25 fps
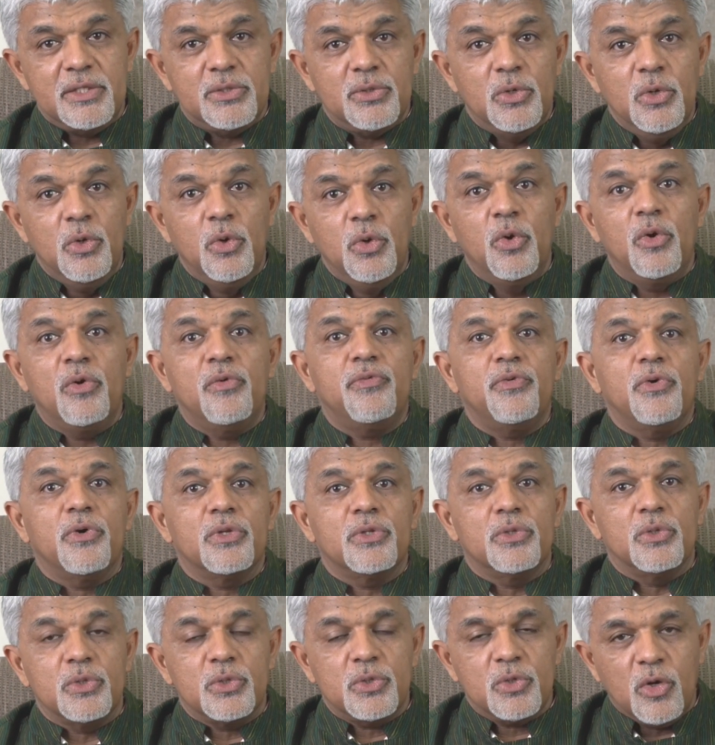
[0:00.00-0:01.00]
So look for
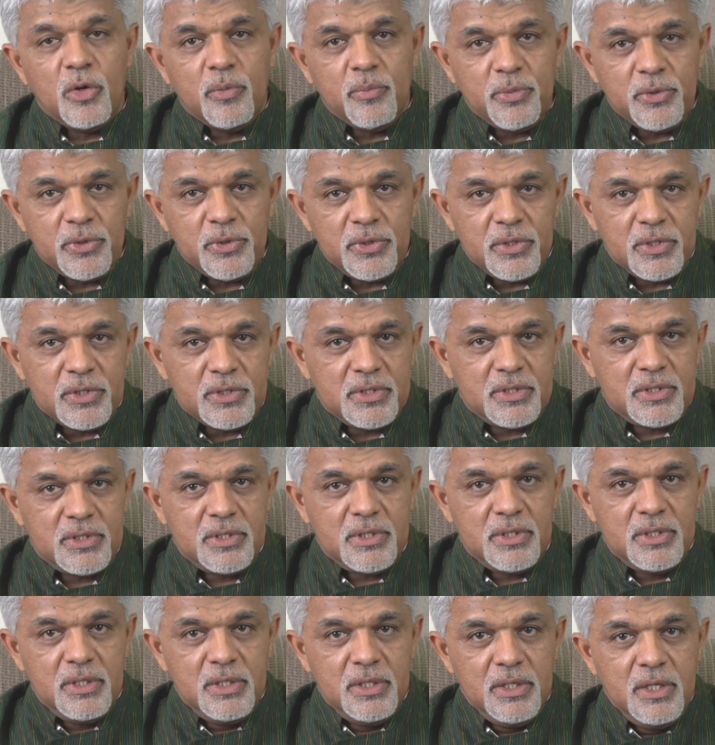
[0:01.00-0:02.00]
those components.